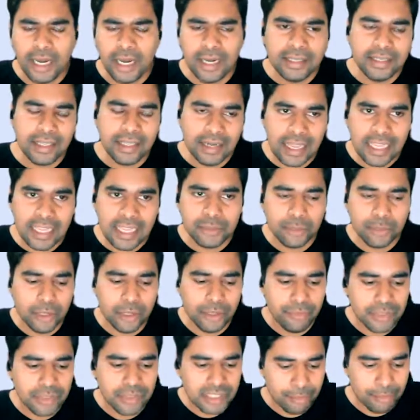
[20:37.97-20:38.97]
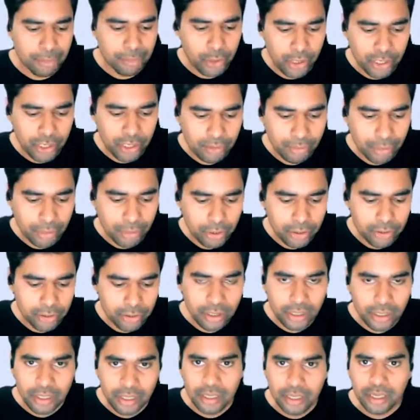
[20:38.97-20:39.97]
And the last one, which I'm talking
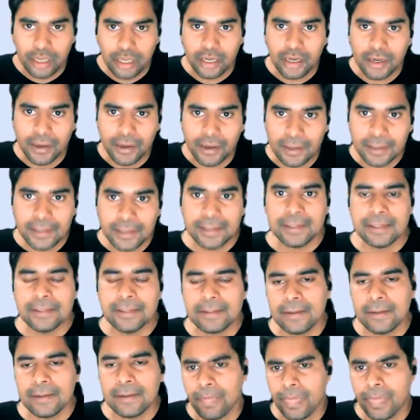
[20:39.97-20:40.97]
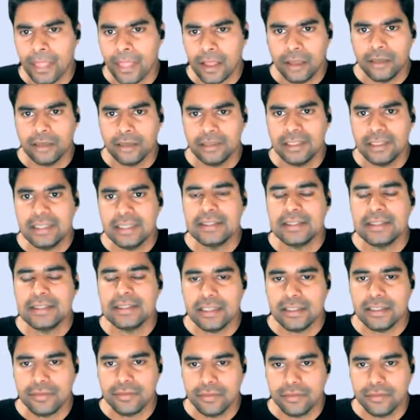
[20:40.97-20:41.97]
about, is these
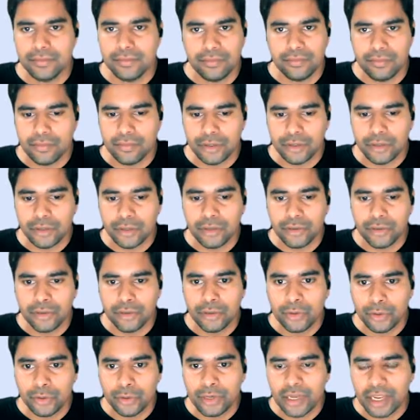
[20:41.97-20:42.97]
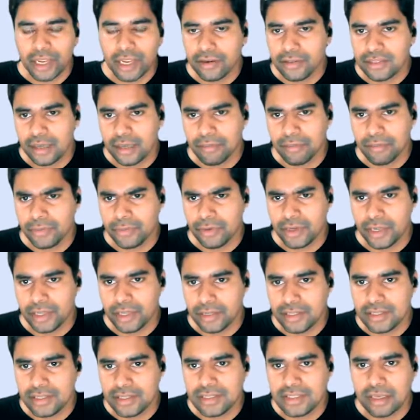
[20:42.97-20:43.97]
days you can
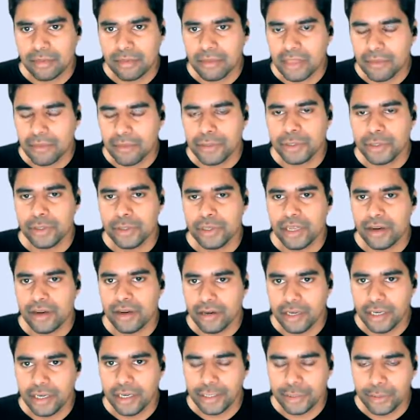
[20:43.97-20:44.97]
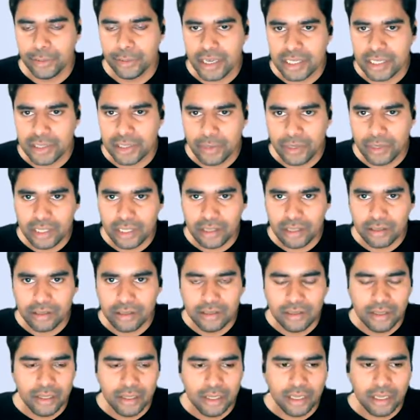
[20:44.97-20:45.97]
this is something which you can relate to as
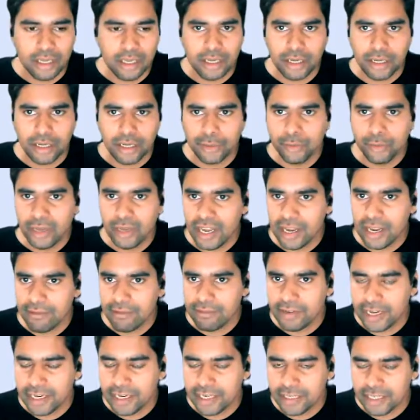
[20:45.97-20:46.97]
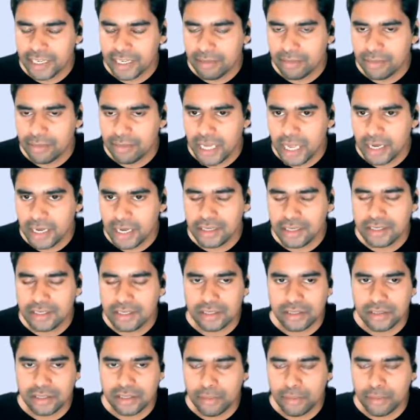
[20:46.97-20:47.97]
well. You have data team
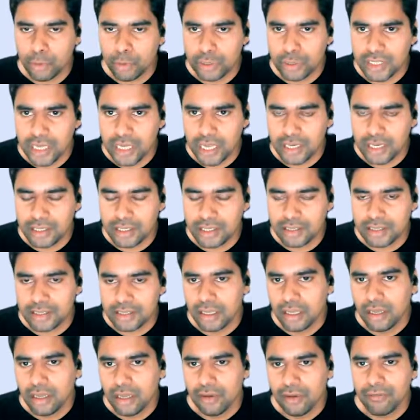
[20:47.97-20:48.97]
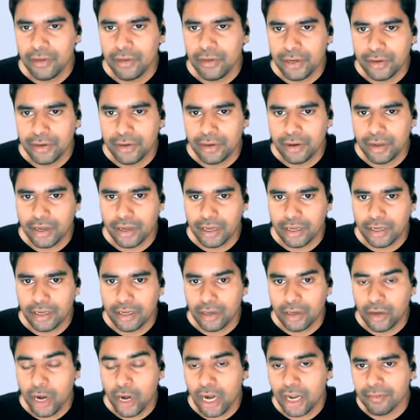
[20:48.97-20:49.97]
channels and support channels where a
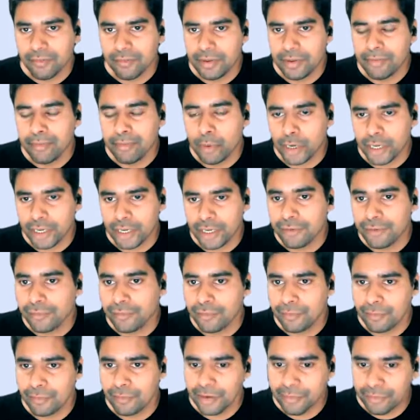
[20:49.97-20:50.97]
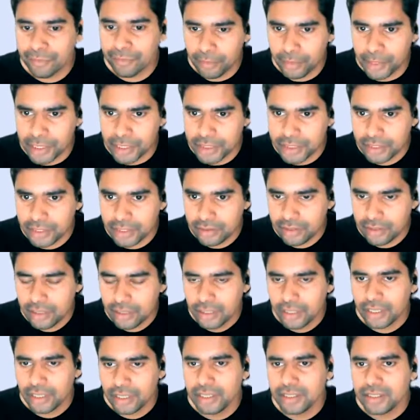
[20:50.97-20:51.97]
lot of important information
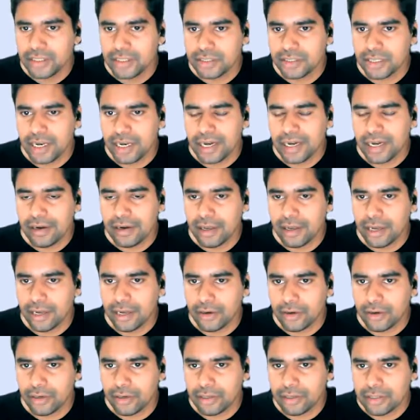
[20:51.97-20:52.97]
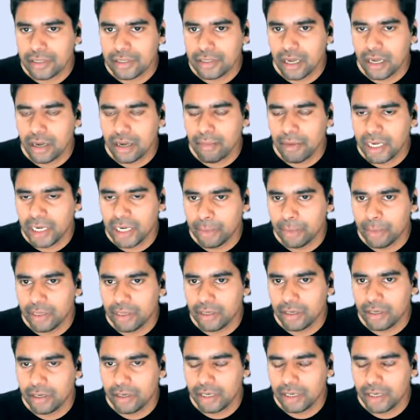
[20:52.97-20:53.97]
is shared across
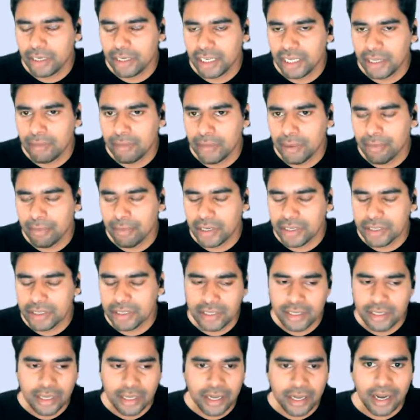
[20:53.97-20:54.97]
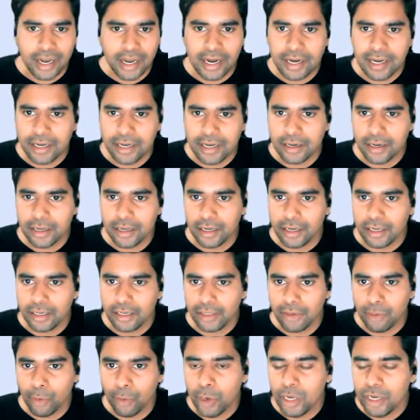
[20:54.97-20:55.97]
multiple team members. And
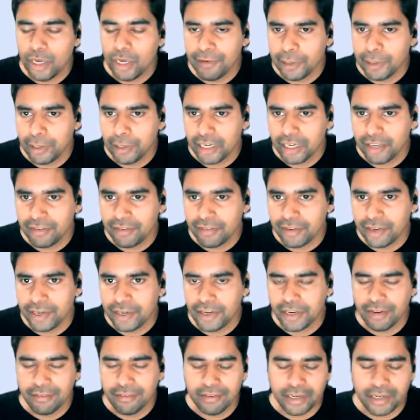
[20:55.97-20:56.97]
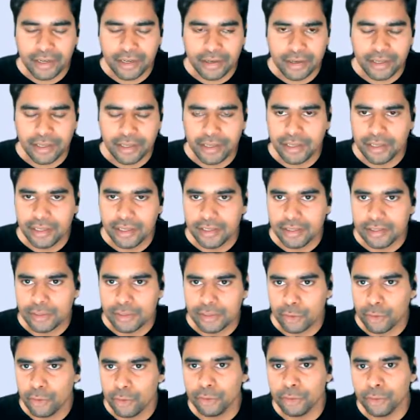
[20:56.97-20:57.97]
the only way to kind of retrieve it is
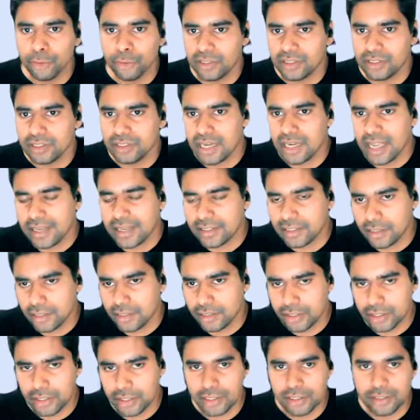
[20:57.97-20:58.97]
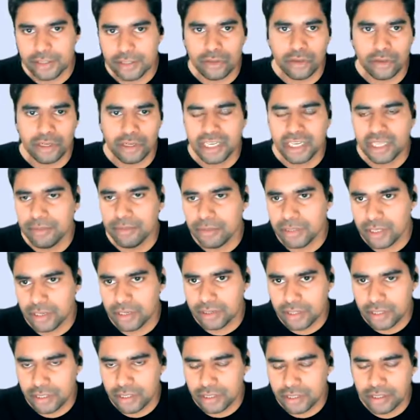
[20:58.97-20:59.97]
to go through the Slack searches or team
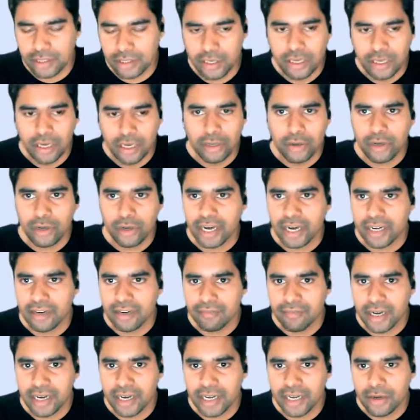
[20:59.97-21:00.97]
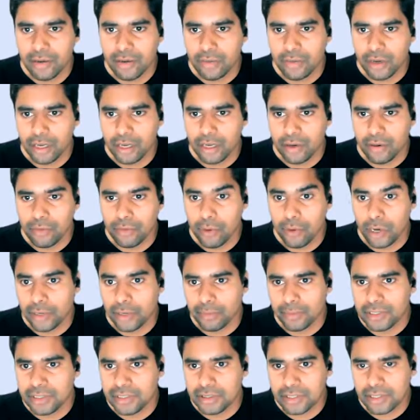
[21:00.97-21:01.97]
searches to kind of find
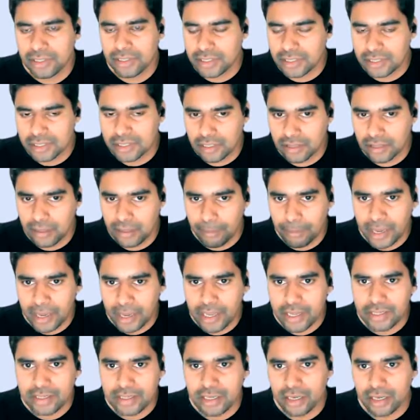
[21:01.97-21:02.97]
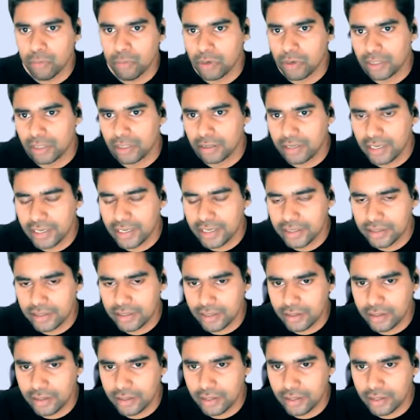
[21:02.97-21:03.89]
what was discussed in the past and what are the threads that